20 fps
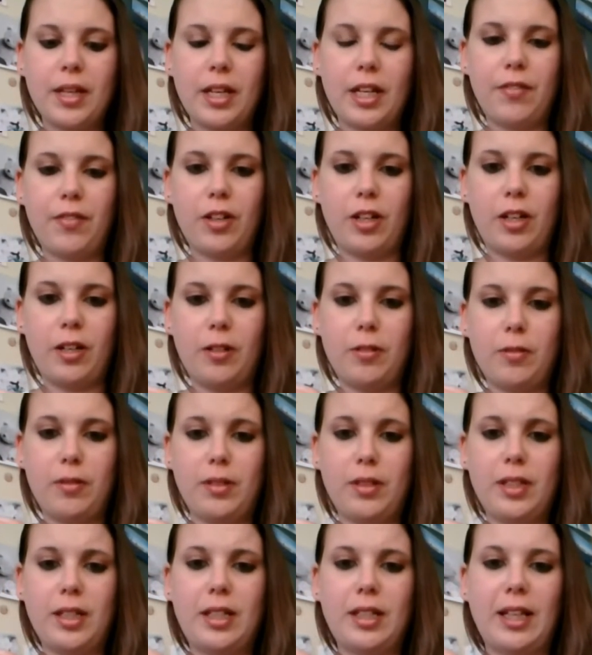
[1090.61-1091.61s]
I've got
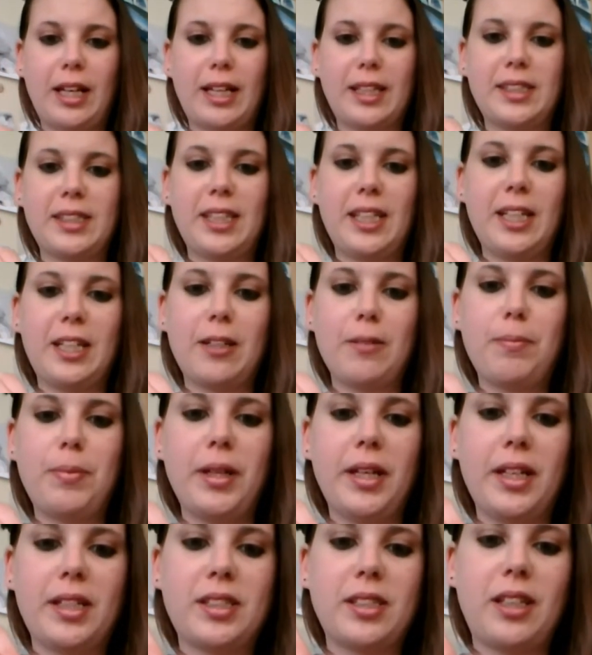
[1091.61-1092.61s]
the classic
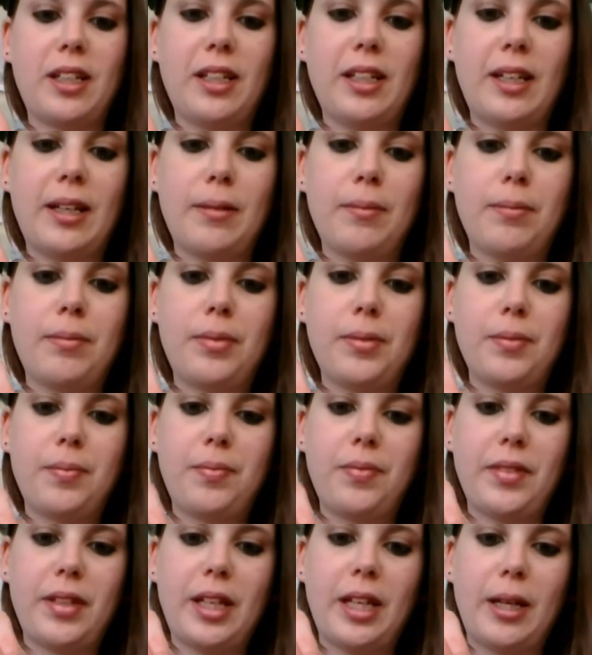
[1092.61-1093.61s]
Pixar lamp.
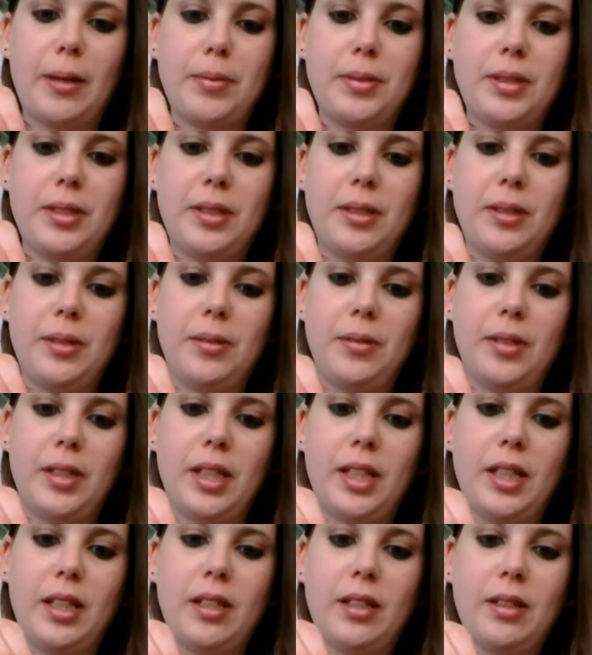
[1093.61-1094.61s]

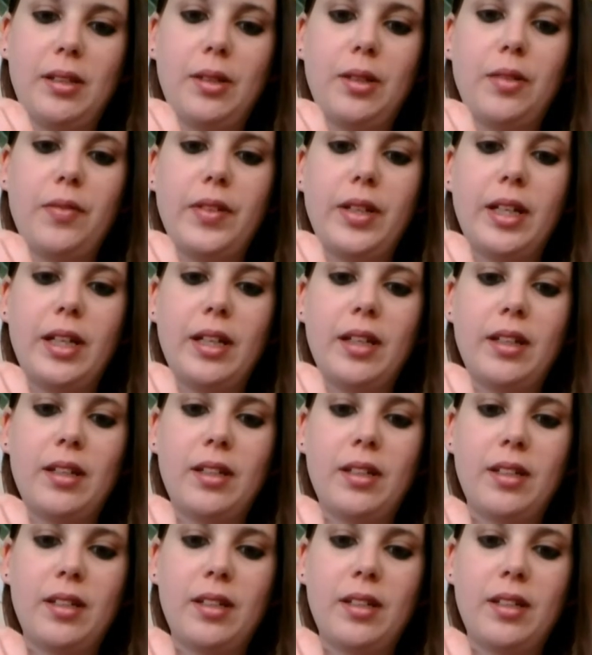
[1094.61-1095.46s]
Absolutely love it.